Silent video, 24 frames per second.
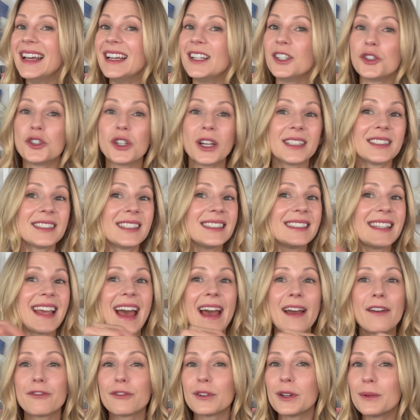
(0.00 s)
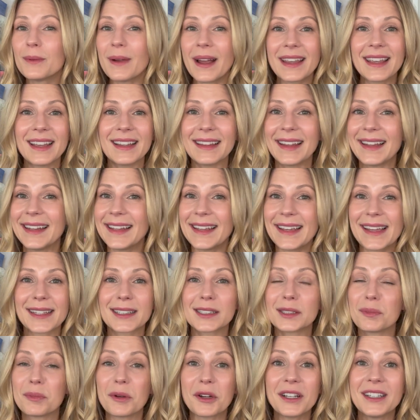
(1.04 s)
just as every regulating
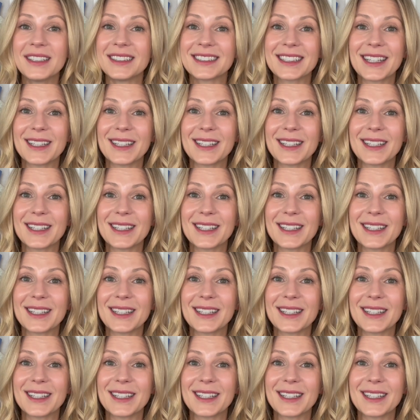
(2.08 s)
experience